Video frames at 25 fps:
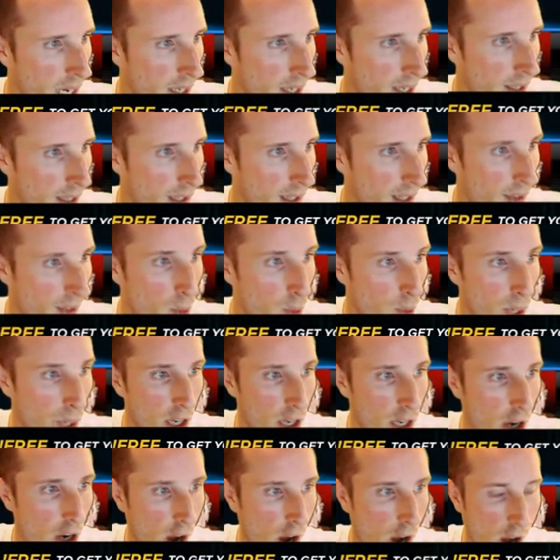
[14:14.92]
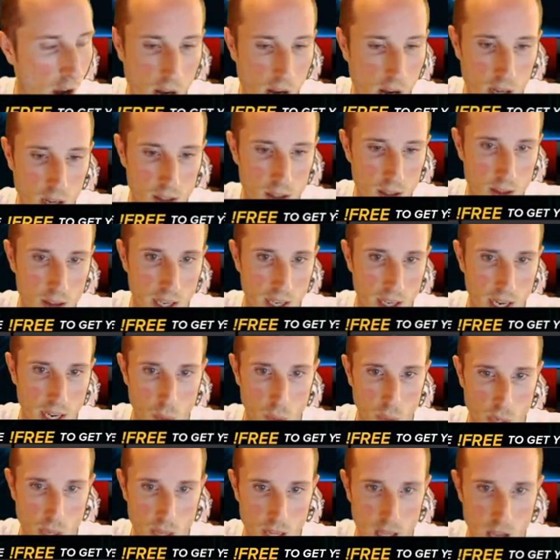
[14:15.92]
we called and we
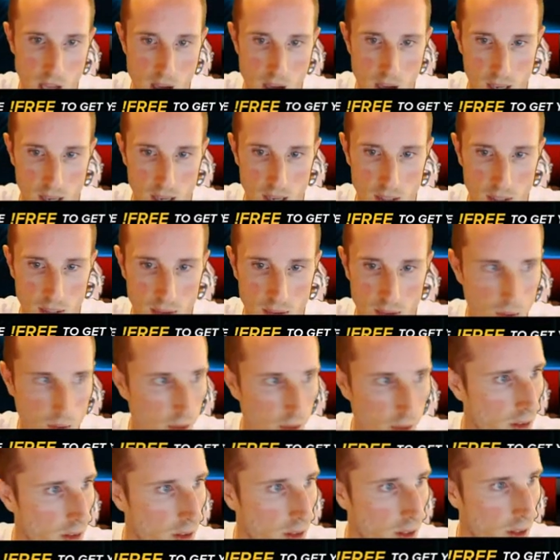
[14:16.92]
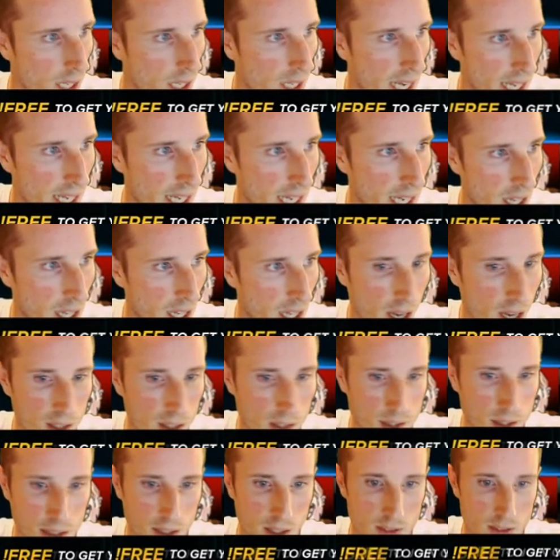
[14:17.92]
lost, and he lost on the
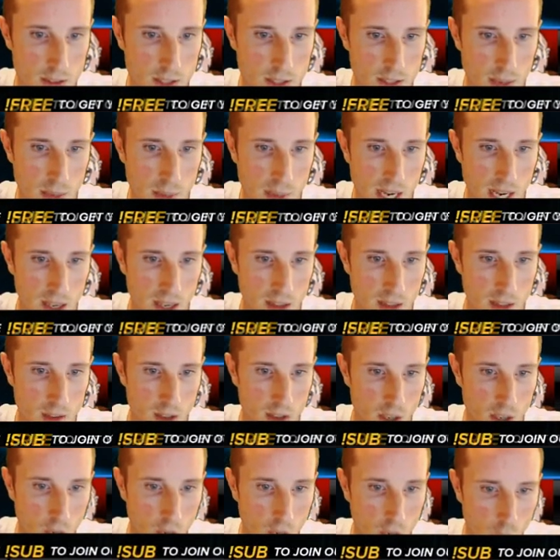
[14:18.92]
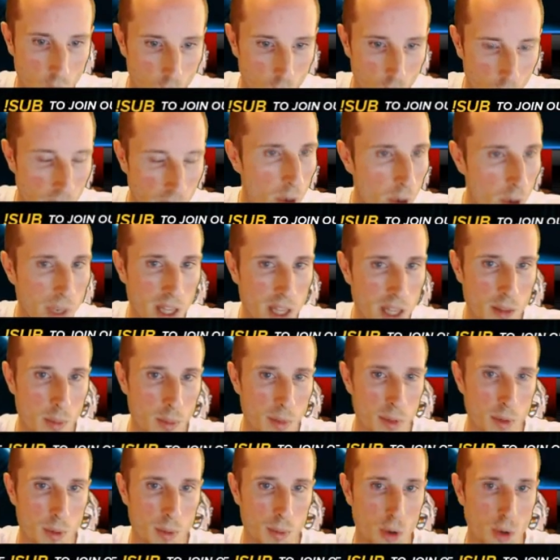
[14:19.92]
same hand, we would be the bubble boy
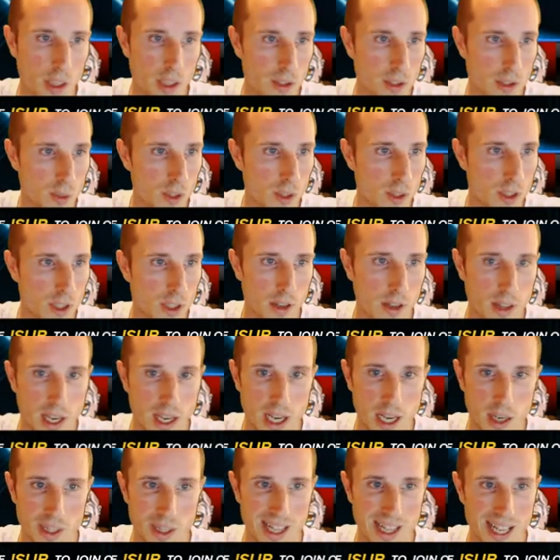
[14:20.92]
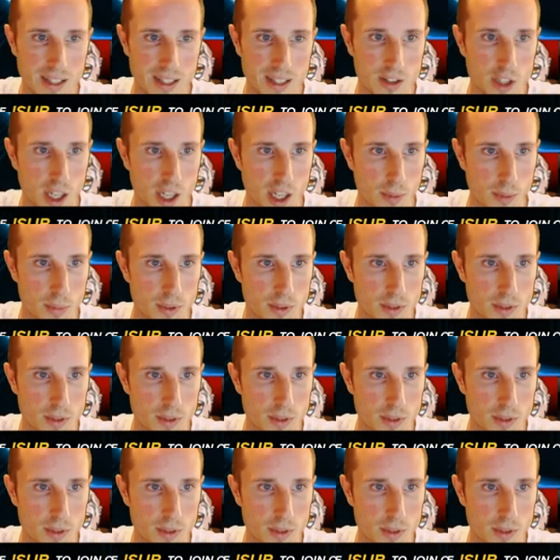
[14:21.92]
because we started the hand with less chips.